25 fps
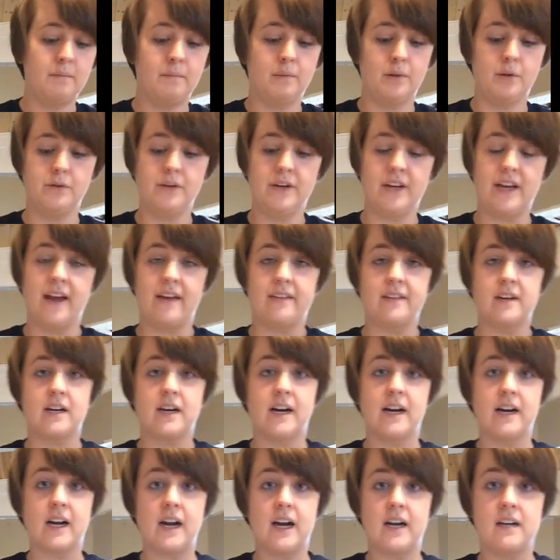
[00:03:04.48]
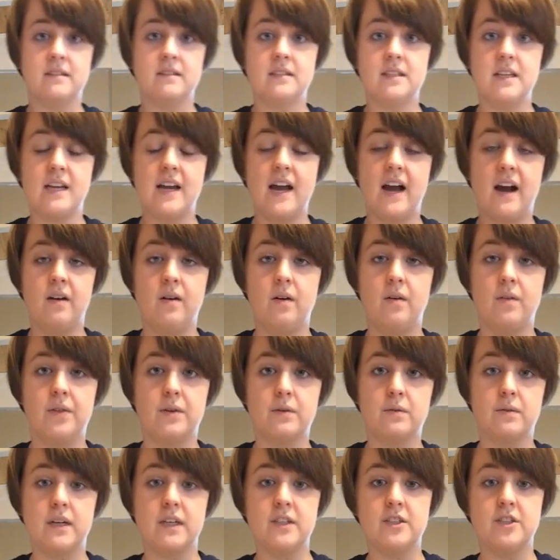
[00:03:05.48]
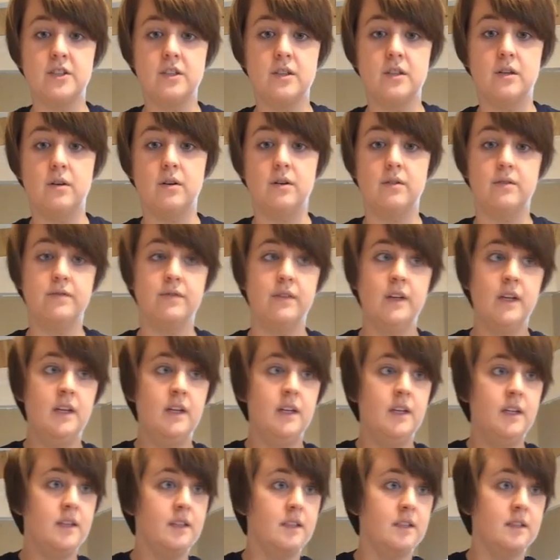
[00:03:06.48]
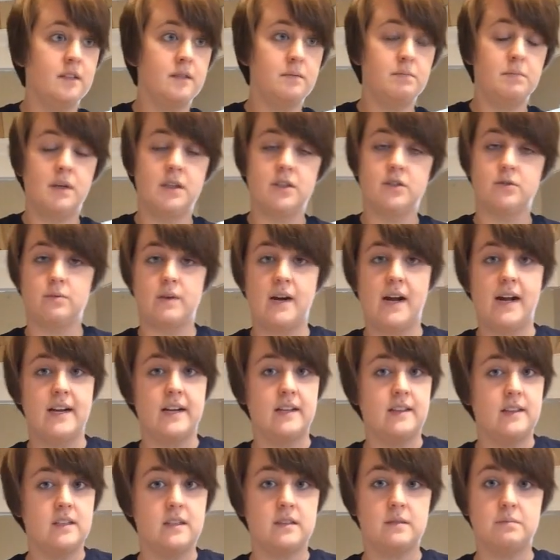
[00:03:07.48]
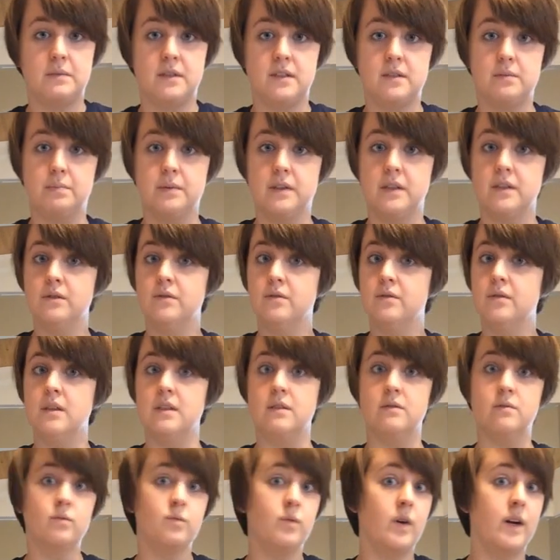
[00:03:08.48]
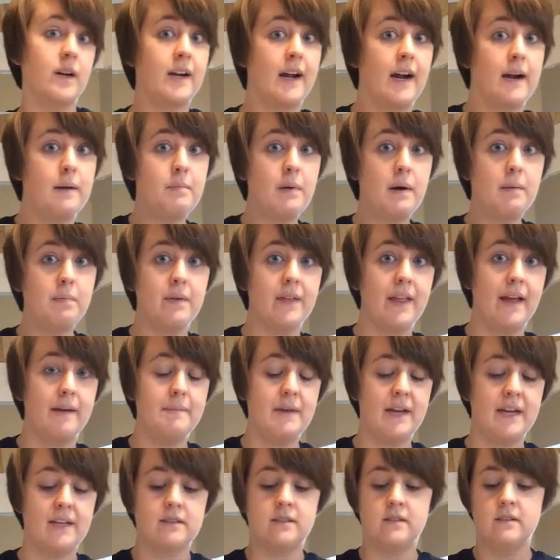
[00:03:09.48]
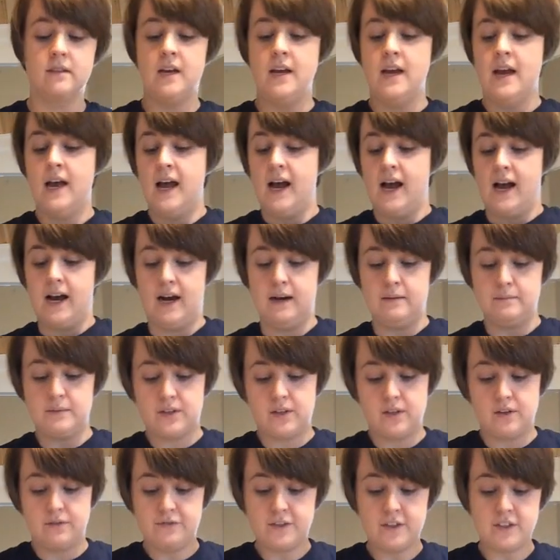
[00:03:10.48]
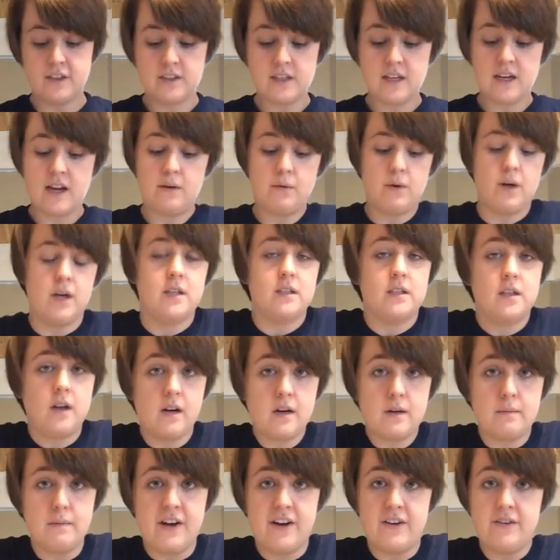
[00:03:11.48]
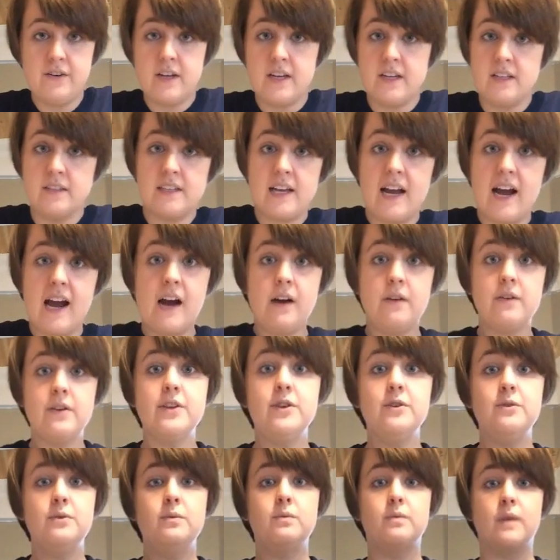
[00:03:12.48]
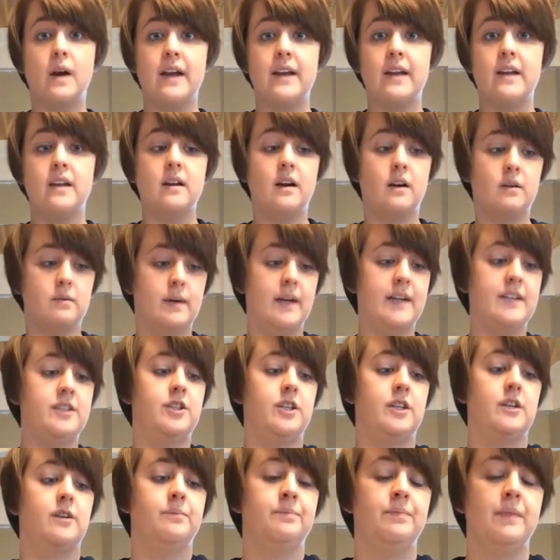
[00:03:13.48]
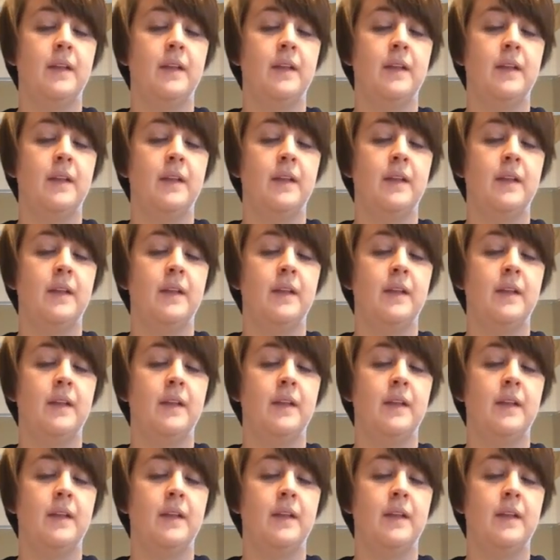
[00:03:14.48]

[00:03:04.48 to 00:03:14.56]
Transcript: and blue together and kind of see how the ratio of this much red and this much blue and what kind of purple that makes. So the first thing I want to talk about is, how do you write a ratio?